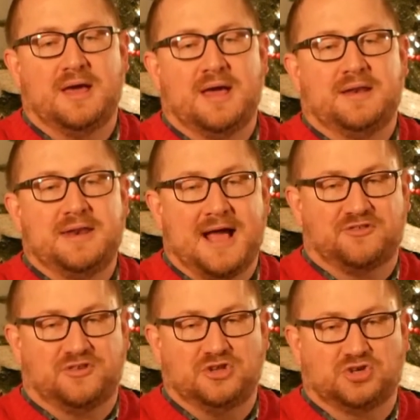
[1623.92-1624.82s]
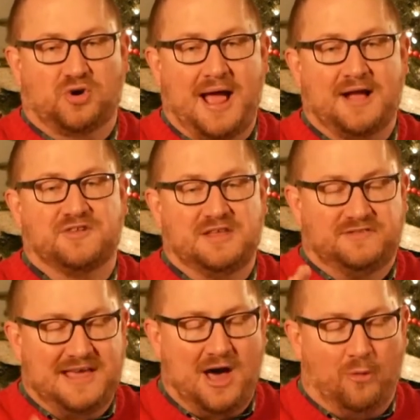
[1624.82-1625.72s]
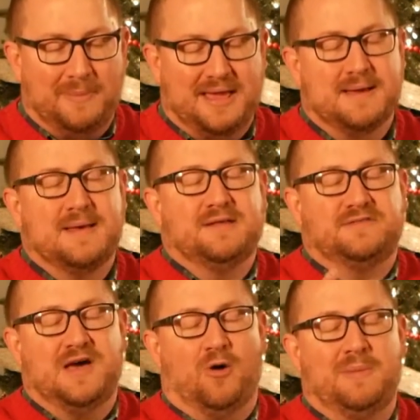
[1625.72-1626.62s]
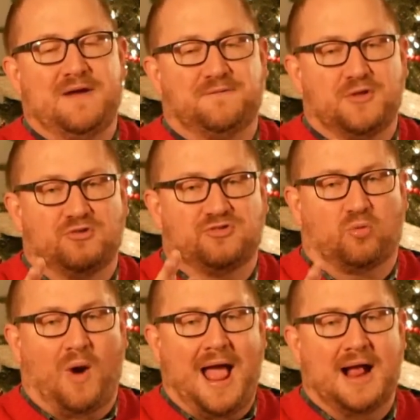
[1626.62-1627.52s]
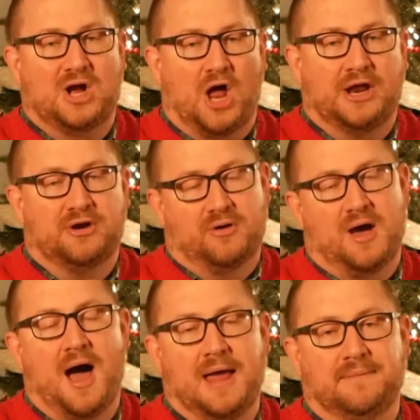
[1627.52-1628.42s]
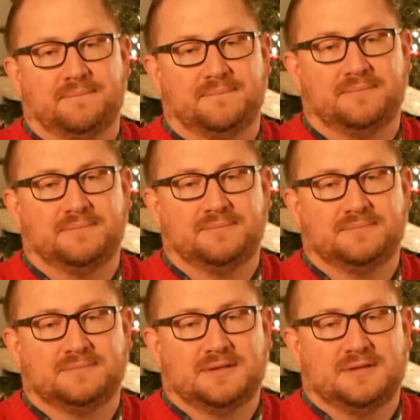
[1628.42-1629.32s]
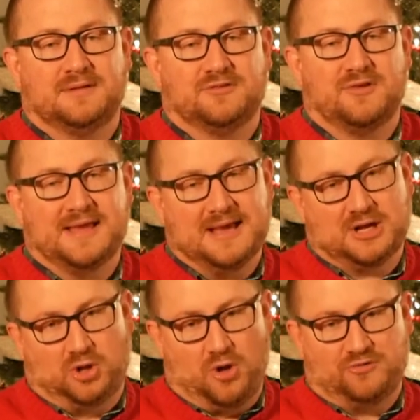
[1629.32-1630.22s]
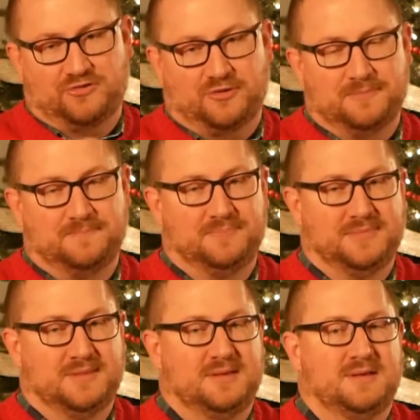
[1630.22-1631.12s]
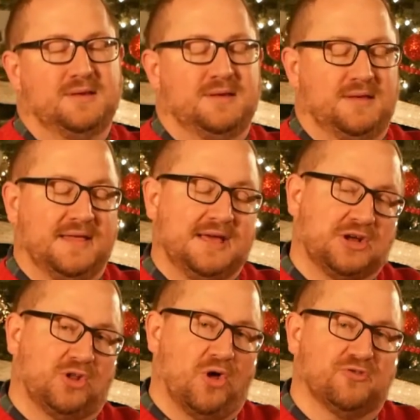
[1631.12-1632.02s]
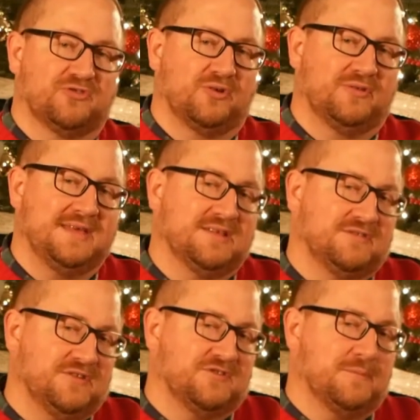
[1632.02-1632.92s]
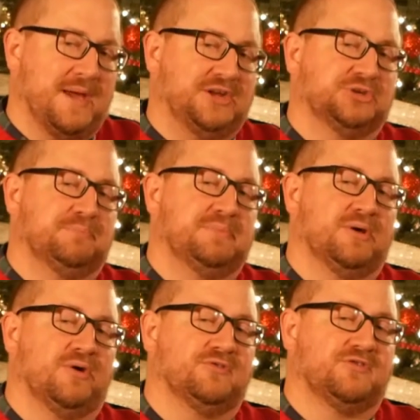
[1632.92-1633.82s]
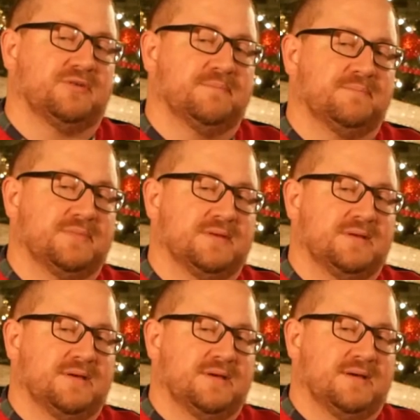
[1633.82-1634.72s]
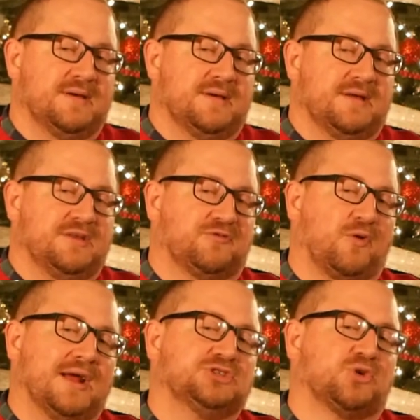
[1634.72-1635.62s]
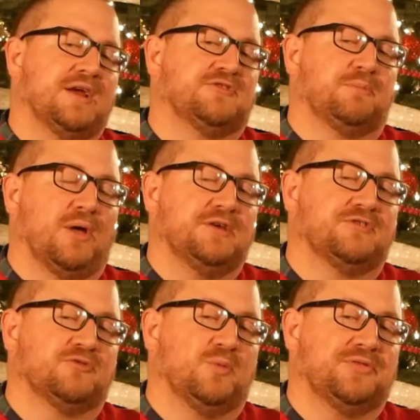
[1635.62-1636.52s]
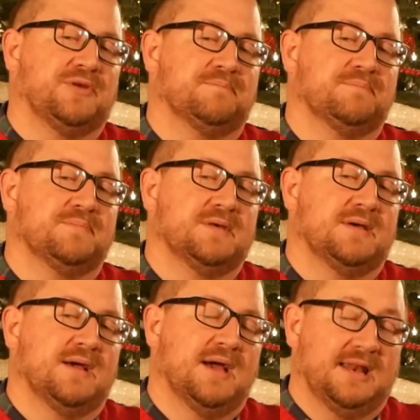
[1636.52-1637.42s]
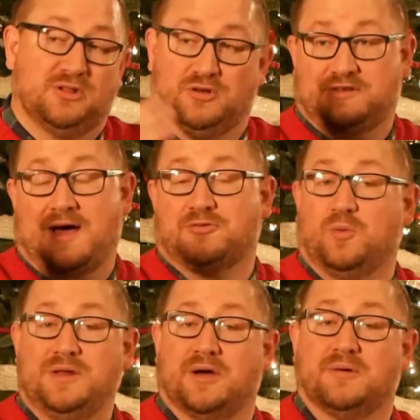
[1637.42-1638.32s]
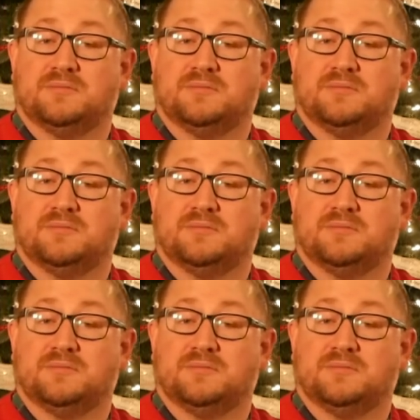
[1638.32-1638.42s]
next to the tracks and tell me, tell me if there's a rag on it or not. So they get closer and they get closer, and the anticipation builds. And his friend trades places with him and he looks out the window.